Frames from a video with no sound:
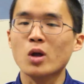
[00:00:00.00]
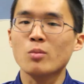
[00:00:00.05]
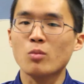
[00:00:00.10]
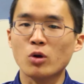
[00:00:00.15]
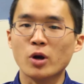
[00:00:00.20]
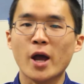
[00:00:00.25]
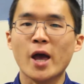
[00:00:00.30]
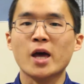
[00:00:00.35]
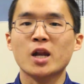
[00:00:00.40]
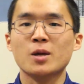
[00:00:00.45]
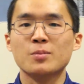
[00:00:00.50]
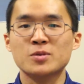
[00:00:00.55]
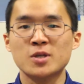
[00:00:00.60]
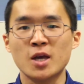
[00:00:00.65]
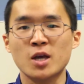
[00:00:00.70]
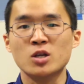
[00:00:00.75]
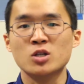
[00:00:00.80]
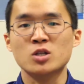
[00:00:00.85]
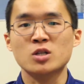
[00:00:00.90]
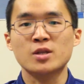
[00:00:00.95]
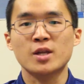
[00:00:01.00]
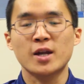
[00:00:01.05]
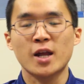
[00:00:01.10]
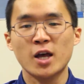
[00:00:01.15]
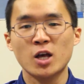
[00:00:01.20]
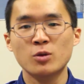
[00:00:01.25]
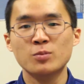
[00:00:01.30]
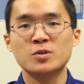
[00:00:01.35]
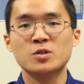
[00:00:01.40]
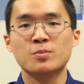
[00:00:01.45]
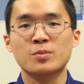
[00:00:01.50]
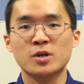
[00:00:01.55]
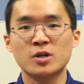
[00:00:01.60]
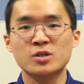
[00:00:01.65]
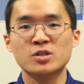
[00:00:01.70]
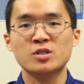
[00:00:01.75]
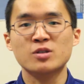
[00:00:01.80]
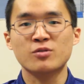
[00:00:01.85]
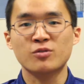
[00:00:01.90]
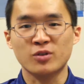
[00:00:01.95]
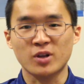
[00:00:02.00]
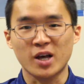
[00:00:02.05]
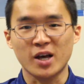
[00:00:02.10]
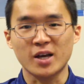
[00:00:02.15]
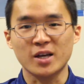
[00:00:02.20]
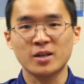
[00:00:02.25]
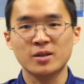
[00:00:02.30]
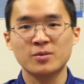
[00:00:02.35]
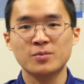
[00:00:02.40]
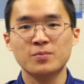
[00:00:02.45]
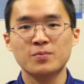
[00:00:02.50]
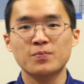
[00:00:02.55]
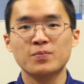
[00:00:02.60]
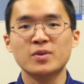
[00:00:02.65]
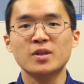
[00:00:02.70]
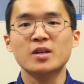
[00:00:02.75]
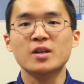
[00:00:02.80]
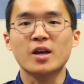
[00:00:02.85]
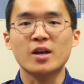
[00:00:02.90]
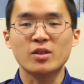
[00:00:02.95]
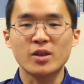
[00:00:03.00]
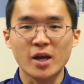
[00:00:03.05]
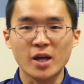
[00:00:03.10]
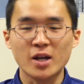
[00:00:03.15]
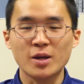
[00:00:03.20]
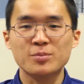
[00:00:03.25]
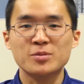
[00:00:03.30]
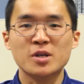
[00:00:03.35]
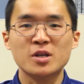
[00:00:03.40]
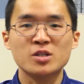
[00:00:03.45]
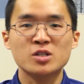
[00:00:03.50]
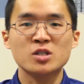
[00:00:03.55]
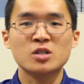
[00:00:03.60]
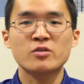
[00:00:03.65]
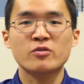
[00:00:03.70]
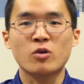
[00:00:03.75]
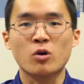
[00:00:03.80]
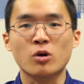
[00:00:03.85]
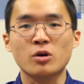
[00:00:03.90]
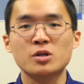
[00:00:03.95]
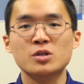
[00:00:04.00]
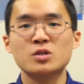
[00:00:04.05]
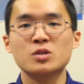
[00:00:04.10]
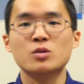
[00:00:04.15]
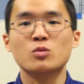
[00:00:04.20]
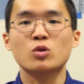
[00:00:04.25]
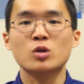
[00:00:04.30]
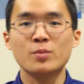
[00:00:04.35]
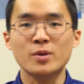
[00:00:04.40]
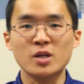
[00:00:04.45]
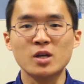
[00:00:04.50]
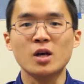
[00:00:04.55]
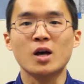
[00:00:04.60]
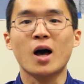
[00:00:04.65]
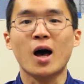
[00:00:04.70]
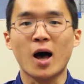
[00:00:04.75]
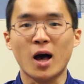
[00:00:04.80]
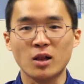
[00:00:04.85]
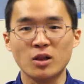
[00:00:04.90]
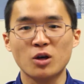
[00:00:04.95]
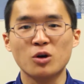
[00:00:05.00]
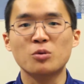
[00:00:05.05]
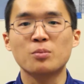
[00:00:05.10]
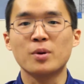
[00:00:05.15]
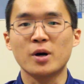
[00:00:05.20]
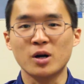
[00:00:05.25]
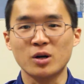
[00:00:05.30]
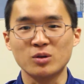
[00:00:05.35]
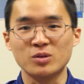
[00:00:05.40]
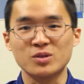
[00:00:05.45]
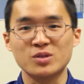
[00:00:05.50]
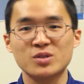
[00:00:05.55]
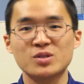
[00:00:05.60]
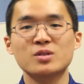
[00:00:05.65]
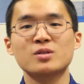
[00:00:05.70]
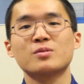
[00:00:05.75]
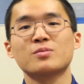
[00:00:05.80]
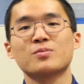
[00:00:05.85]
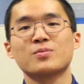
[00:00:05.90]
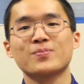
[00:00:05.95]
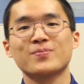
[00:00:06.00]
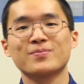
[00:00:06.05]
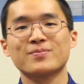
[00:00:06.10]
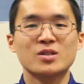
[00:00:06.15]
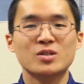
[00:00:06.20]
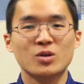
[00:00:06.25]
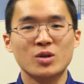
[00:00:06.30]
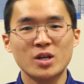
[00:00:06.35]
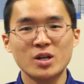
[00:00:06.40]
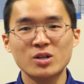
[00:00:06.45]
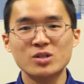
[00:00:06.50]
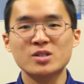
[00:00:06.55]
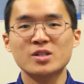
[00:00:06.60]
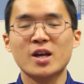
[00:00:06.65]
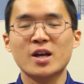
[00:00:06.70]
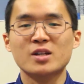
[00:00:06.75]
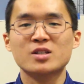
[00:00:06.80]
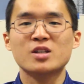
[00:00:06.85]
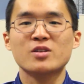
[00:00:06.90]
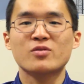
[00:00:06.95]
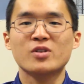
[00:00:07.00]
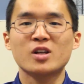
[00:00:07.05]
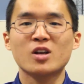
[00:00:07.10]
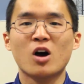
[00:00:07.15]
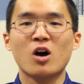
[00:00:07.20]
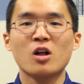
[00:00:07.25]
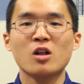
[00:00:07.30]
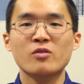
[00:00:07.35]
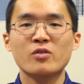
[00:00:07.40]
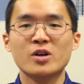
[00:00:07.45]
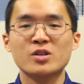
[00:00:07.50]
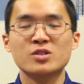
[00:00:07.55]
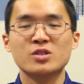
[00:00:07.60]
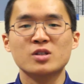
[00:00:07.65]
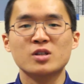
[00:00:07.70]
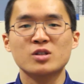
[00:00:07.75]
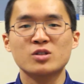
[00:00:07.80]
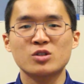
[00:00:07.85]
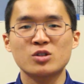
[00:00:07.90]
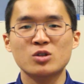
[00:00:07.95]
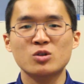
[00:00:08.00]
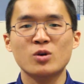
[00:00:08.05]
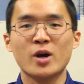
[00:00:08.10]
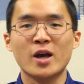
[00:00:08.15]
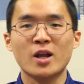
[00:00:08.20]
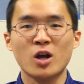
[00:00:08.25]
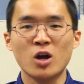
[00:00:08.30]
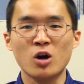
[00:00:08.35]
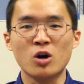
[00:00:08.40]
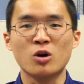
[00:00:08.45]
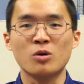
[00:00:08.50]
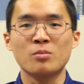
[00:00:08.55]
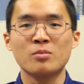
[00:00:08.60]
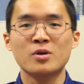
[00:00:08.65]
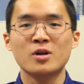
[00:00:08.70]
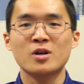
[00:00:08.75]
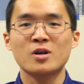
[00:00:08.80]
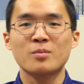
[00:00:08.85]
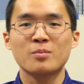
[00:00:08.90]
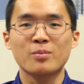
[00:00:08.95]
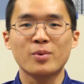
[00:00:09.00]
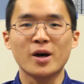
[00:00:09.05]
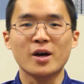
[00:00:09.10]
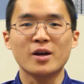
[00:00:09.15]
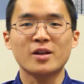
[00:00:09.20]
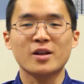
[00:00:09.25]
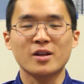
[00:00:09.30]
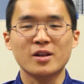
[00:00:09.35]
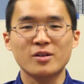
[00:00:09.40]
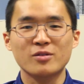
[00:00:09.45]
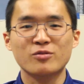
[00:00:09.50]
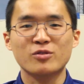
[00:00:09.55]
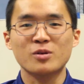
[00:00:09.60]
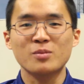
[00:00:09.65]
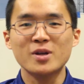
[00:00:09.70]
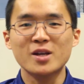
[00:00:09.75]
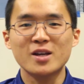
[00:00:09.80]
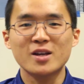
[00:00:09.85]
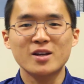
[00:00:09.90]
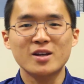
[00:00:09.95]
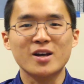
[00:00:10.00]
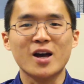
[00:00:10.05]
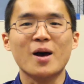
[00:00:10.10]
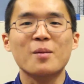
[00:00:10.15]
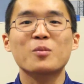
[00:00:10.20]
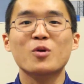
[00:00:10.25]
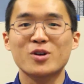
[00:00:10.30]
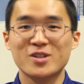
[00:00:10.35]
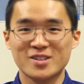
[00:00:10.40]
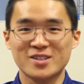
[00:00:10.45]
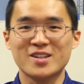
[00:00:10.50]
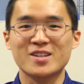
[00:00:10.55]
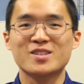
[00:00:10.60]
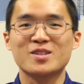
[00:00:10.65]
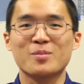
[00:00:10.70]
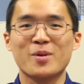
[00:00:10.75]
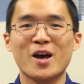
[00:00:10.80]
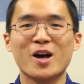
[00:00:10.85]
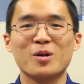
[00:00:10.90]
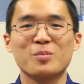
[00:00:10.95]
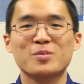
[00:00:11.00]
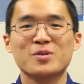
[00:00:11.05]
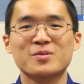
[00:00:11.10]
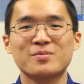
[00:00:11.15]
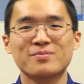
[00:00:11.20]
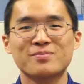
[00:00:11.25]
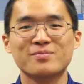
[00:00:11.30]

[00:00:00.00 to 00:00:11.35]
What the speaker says: one more adaptation that helps birds to fly. And that adaptation, of course, would be hollow bones. So here's an activity all of us can do at home, but for me, I'm going to need some help.